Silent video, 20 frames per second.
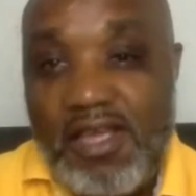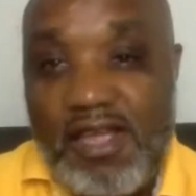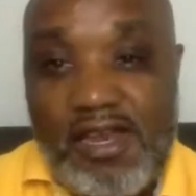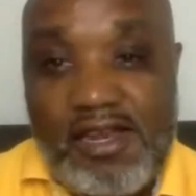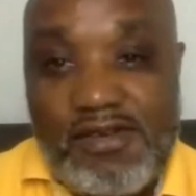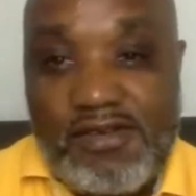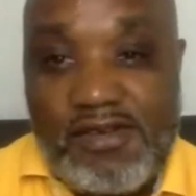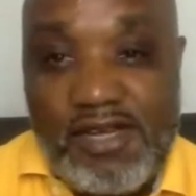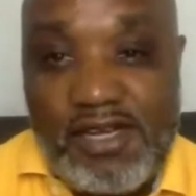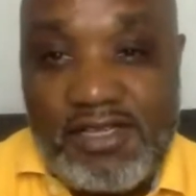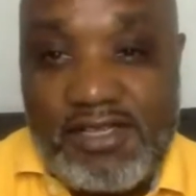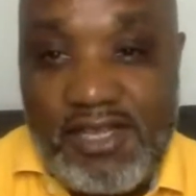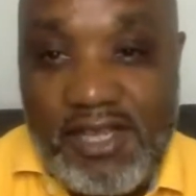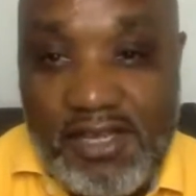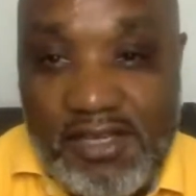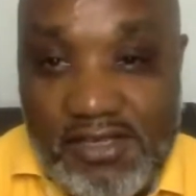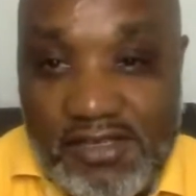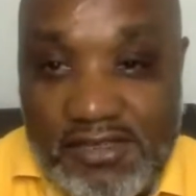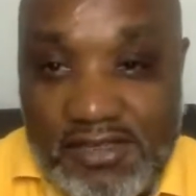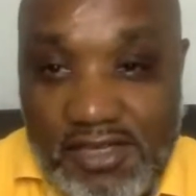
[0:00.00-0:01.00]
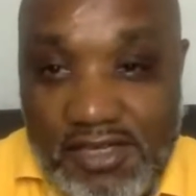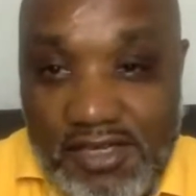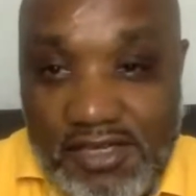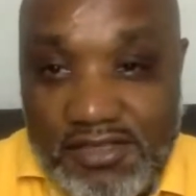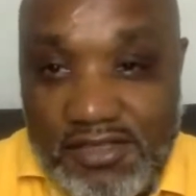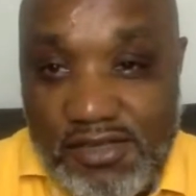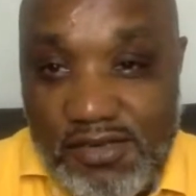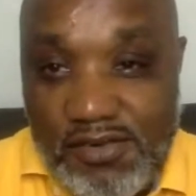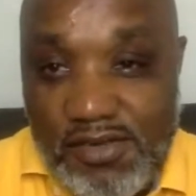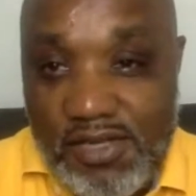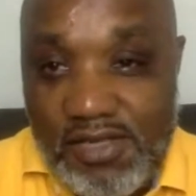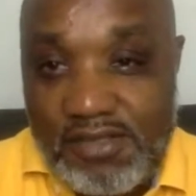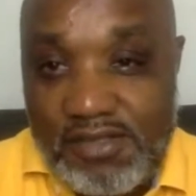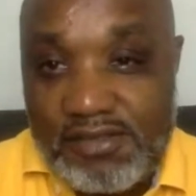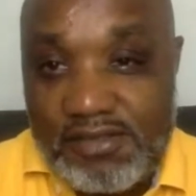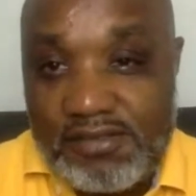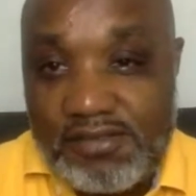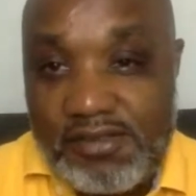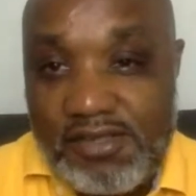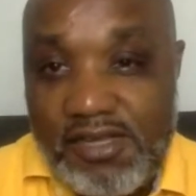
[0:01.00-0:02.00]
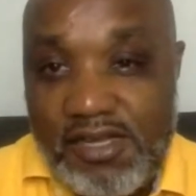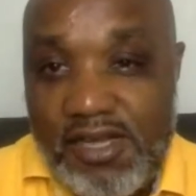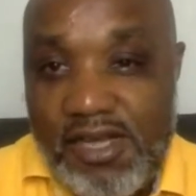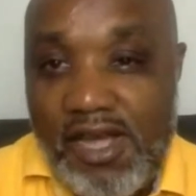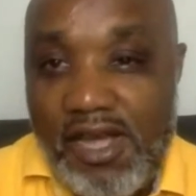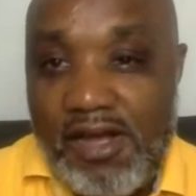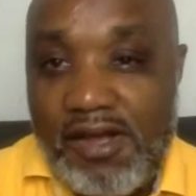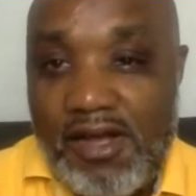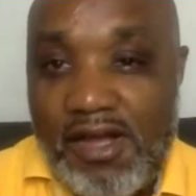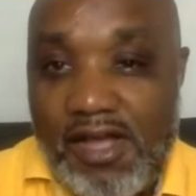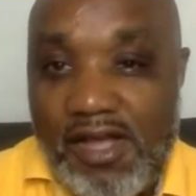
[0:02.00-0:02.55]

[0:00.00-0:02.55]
Anywhere take us at this away go.